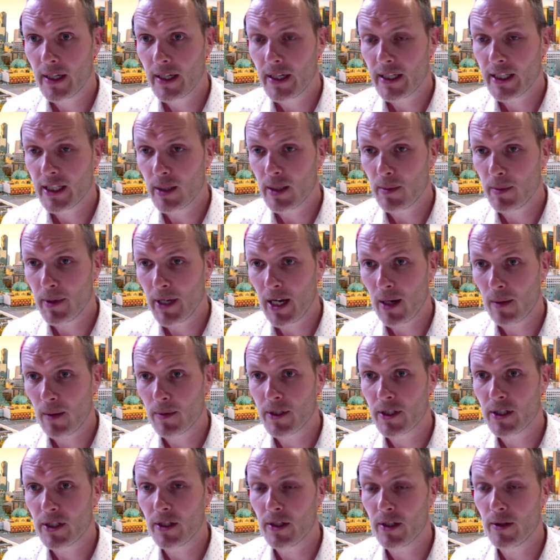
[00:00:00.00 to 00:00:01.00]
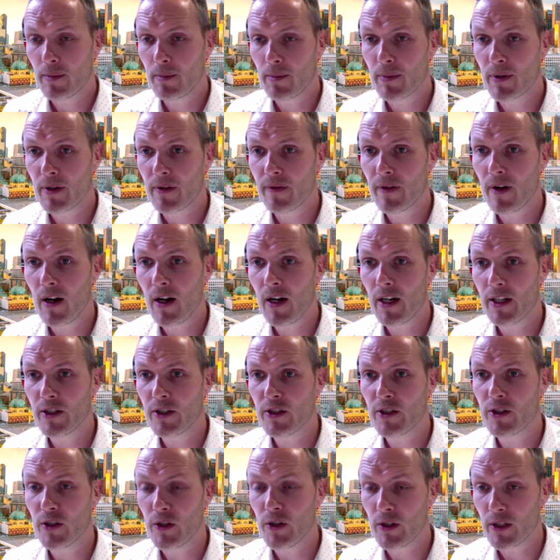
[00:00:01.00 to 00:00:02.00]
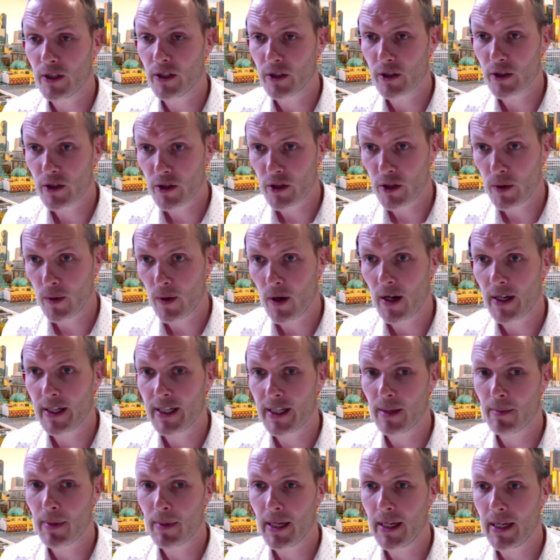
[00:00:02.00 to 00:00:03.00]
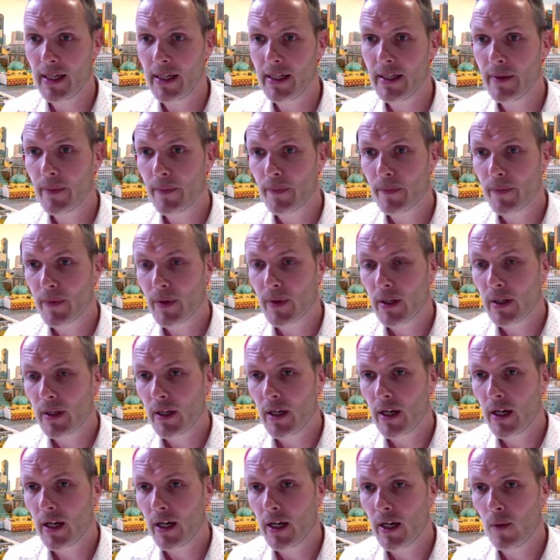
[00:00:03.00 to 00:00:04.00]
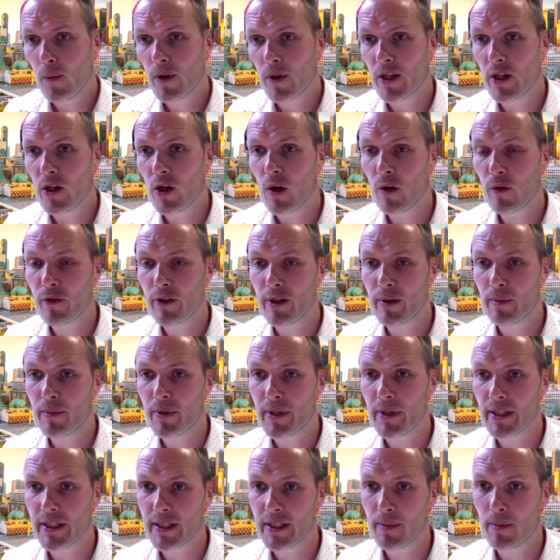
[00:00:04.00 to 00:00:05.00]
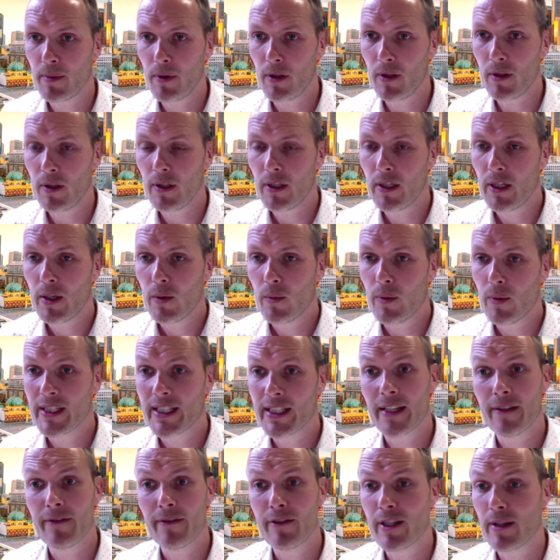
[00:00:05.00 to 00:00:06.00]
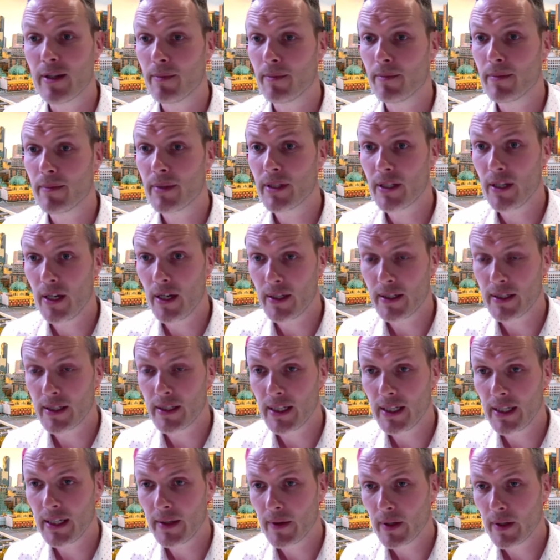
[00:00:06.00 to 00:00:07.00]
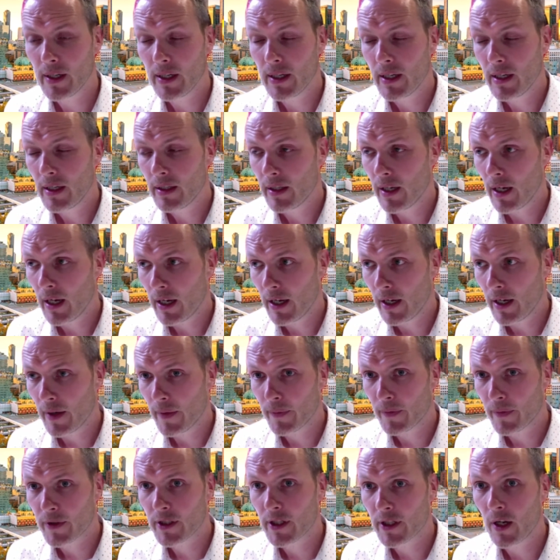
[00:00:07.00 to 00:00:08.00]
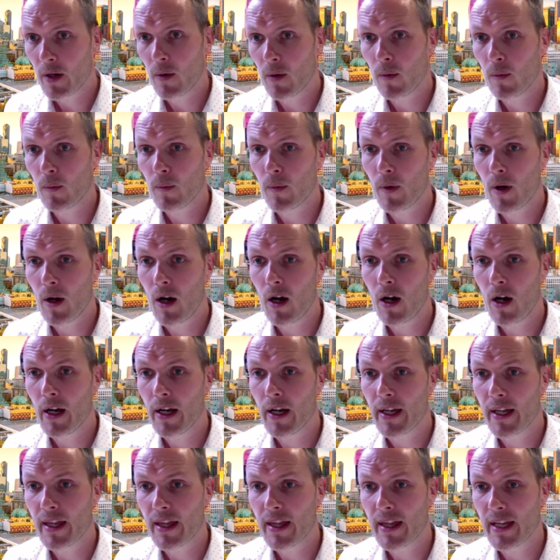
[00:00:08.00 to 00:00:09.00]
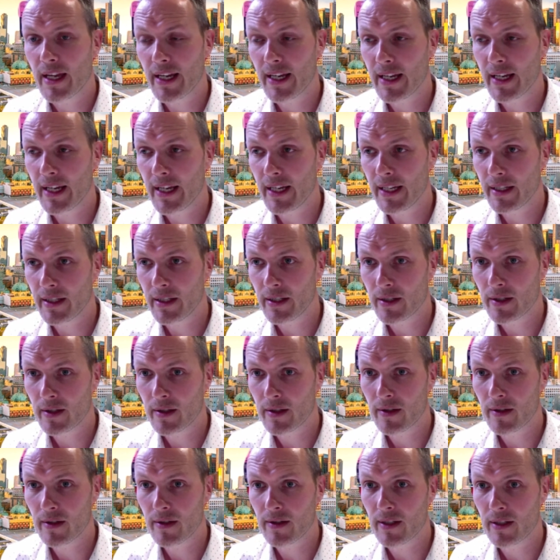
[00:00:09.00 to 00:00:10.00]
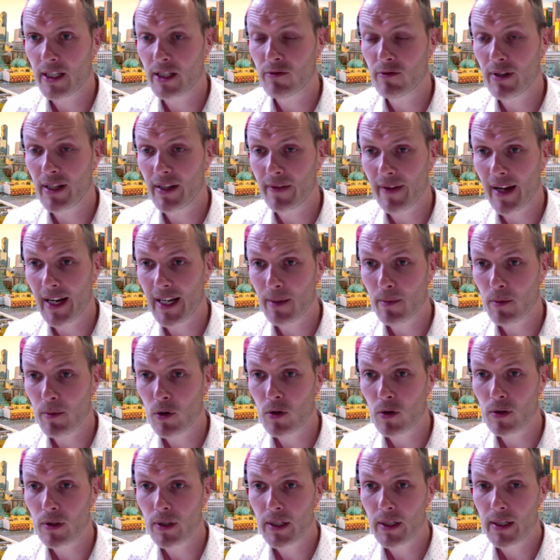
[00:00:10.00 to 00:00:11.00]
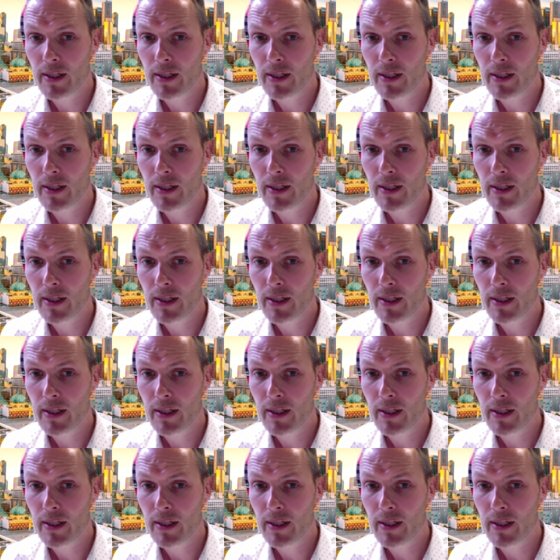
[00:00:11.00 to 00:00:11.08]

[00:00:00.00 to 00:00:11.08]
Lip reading: to be able to provide students through IDP with an offer in principle which gives them certainty. So I think it's really valuable.